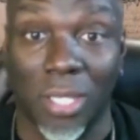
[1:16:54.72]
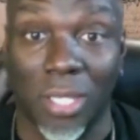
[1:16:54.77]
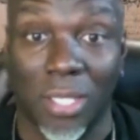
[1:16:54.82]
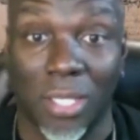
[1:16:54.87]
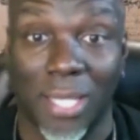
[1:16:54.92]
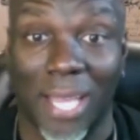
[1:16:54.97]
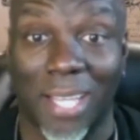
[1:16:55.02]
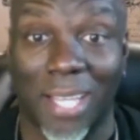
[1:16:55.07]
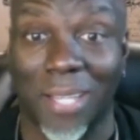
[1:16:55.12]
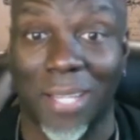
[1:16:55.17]

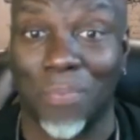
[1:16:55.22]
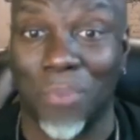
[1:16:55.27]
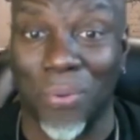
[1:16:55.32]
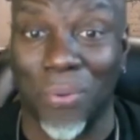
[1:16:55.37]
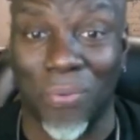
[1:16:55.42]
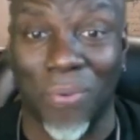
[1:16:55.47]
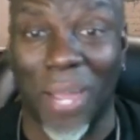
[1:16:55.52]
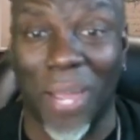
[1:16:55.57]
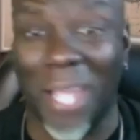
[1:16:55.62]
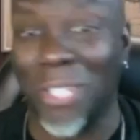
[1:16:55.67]
that could
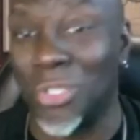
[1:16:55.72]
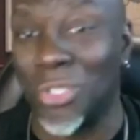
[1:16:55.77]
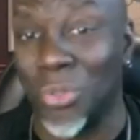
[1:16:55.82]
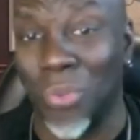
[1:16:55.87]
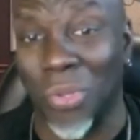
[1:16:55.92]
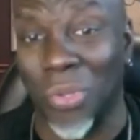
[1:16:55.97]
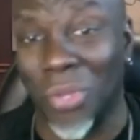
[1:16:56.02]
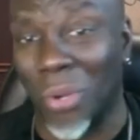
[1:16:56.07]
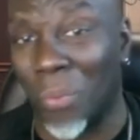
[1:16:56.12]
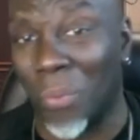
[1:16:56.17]
provide you
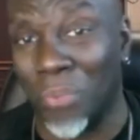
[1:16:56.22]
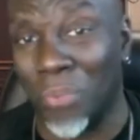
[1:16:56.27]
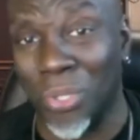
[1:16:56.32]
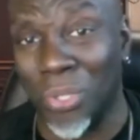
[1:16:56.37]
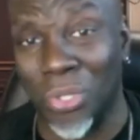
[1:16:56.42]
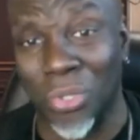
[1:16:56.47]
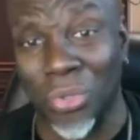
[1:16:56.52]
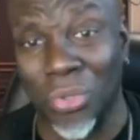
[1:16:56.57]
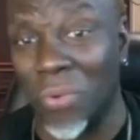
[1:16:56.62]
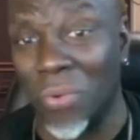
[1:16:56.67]
with a
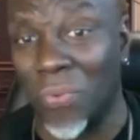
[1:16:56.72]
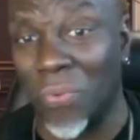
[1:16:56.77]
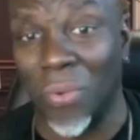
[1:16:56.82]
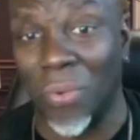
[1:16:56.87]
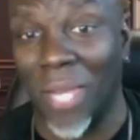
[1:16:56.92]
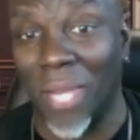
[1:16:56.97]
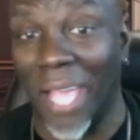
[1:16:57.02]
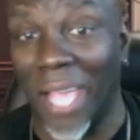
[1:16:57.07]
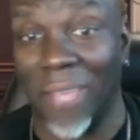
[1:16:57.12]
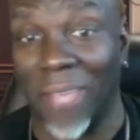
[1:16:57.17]
beautiful
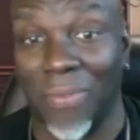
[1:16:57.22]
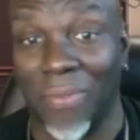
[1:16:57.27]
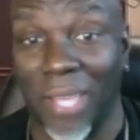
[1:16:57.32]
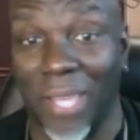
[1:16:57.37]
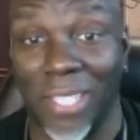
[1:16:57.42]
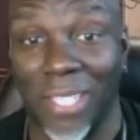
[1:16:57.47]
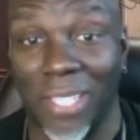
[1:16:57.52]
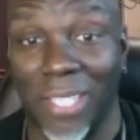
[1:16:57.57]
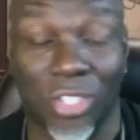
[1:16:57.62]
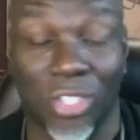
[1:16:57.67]
life.
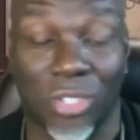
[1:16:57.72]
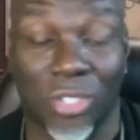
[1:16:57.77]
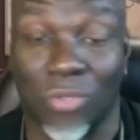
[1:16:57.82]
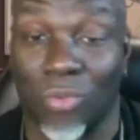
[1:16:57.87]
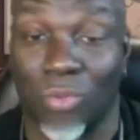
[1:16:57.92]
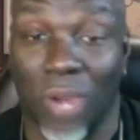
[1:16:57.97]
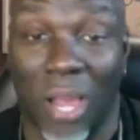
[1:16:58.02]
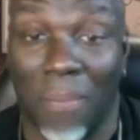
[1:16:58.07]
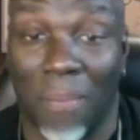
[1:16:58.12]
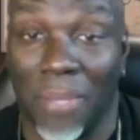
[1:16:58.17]
And you're just
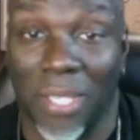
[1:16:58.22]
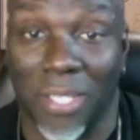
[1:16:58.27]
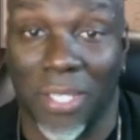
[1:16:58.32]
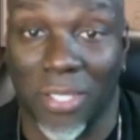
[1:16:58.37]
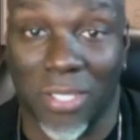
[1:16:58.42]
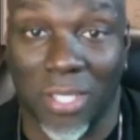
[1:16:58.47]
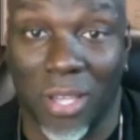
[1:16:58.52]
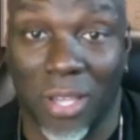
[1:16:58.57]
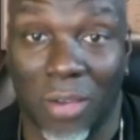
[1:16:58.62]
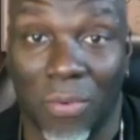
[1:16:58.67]
robbing
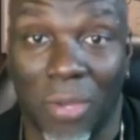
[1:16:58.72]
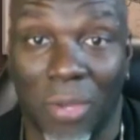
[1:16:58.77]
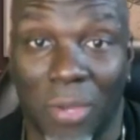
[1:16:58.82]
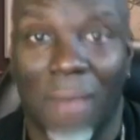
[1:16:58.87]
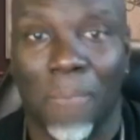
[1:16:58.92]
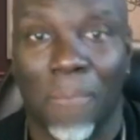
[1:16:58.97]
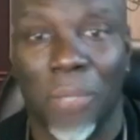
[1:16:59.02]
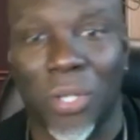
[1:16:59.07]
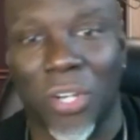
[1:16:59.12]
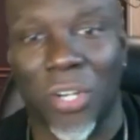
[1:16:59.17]
yourself
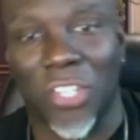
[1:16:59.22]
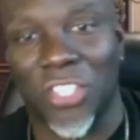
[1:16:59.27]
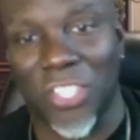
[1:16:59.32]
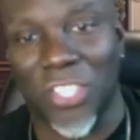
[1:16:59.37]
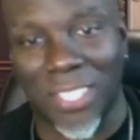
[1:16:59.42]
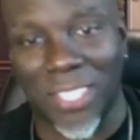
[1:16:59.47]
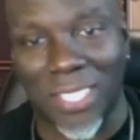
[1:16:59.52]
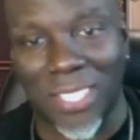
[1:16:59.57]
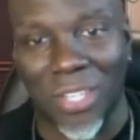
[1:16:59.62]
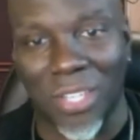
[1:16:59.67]
because you're
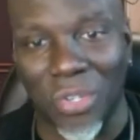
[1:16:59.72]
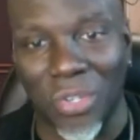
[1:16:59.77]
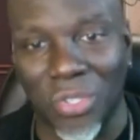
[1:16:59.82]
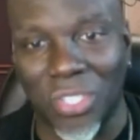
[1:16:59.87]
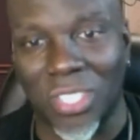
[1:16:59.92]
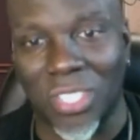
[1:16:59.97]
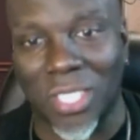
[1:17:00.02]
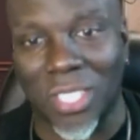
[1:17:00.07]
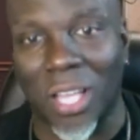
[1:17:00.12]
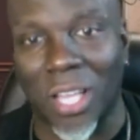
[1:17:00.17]
still
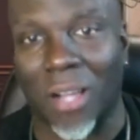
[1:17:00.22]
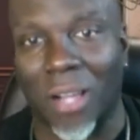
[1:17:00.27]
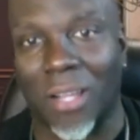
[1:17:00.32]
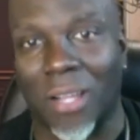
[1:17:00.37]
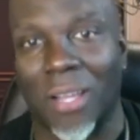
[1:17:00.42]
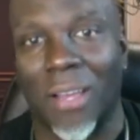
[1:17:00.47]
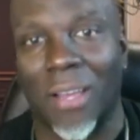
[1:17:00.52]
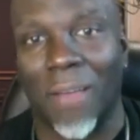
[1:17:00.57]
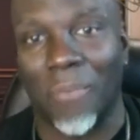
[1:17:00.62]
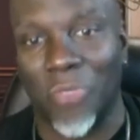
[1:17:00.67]
stuck
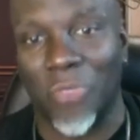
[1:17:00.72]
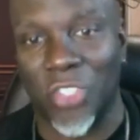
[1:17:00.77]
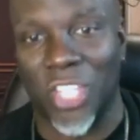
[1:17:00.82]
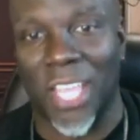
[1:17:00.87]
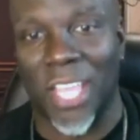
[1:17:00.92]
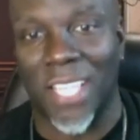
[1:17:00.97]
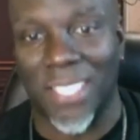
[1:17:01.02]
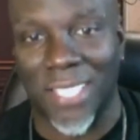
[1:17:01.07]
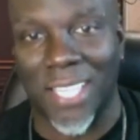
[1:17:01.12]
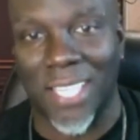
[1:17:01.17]

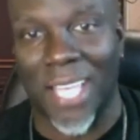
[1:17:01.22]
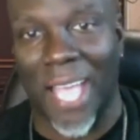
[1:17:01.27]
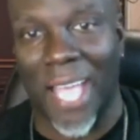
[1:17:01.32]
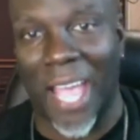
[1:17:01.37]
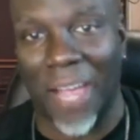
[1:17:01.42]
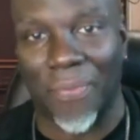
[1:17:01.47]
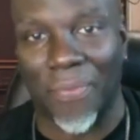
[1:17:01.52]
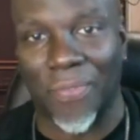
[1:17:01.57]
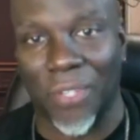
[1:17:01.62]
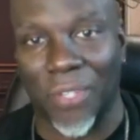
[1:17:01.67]
chasing
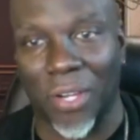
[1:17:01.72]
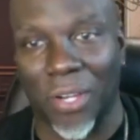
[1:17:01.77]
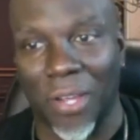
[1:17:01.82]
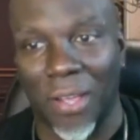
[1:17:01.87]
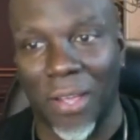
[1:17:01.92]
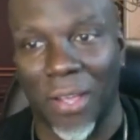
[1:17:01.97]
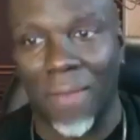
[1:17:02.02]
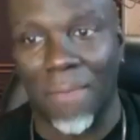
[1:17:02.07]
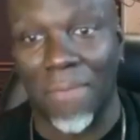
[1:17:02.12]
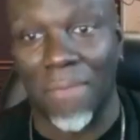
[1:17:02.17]
after
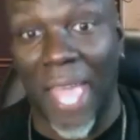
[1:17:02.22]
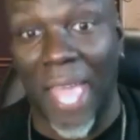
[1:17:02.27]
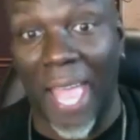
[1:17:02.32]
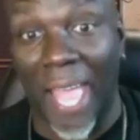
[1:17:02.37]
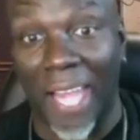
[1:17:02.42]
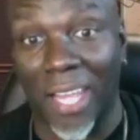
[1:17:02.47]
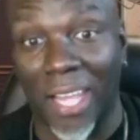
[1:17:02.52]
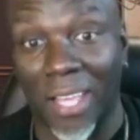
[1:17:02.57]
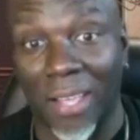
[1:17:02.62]
that